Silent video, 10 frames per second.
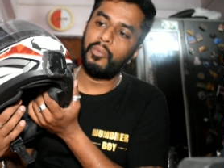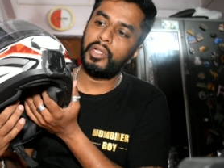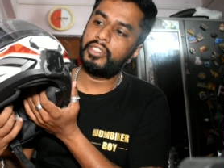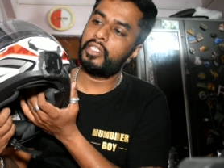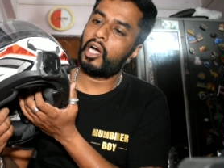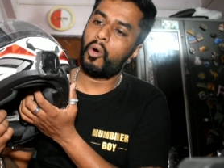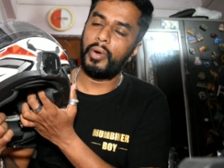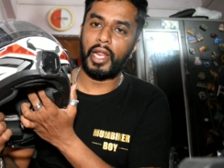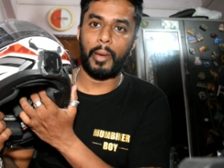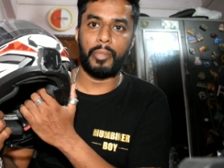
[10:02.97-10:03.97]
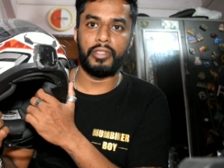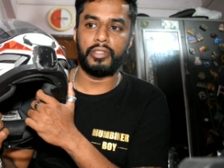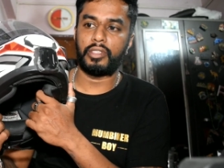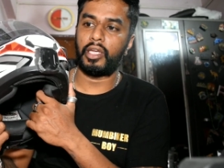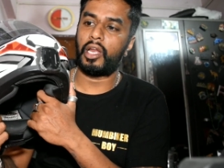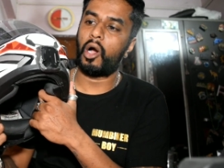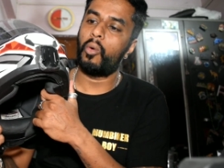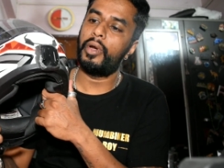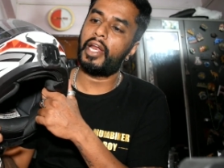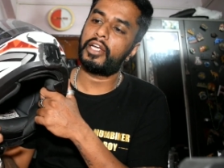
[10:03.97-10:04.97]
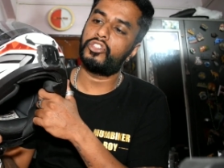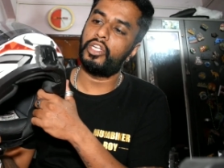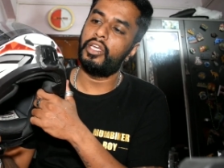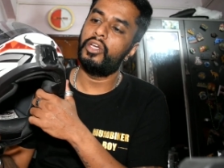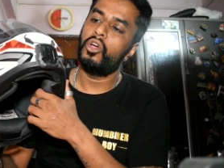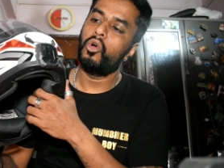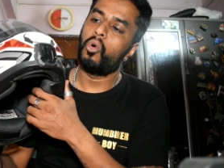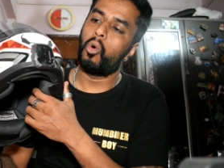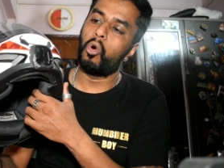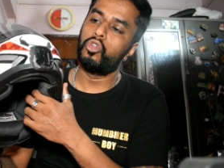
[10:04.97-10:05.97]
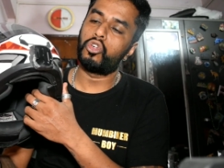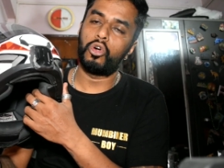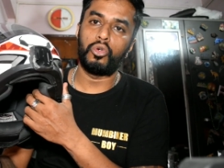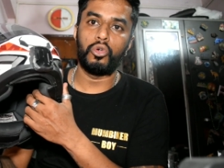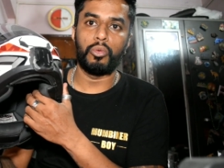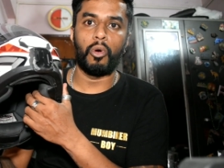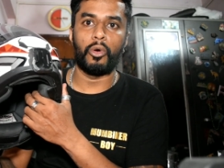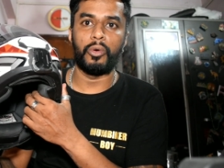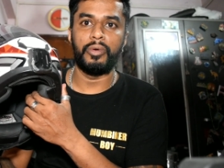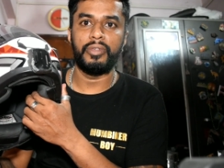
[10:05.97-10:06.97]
we'll see how it happens and how it actually holds on to tomorrow.